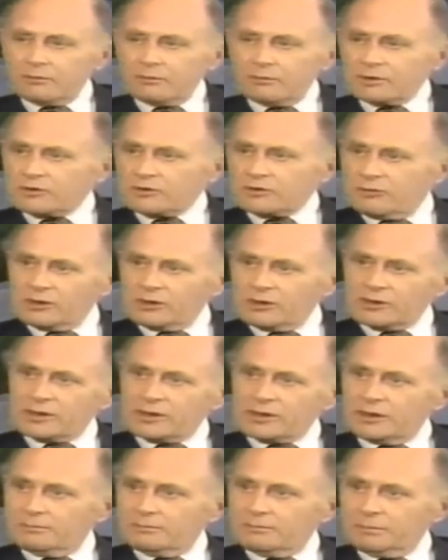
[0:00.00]
in which
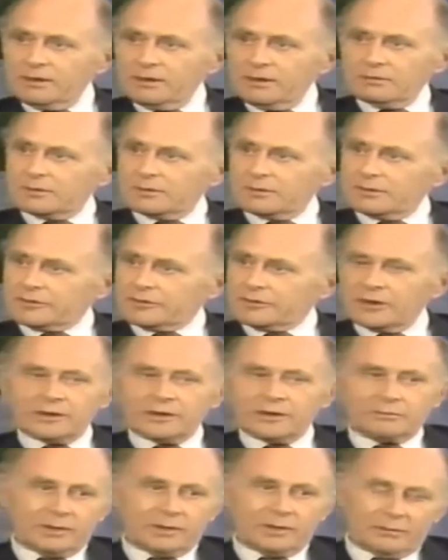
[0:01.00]
Trotsky appealed to the
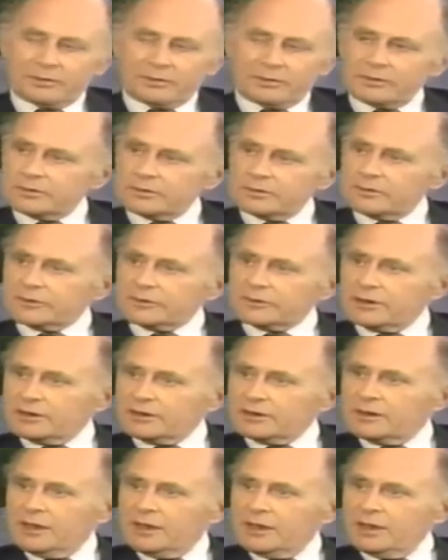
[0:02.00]
State Department to
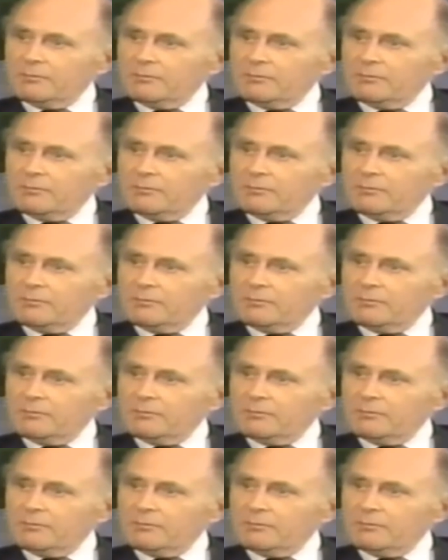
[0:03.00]
send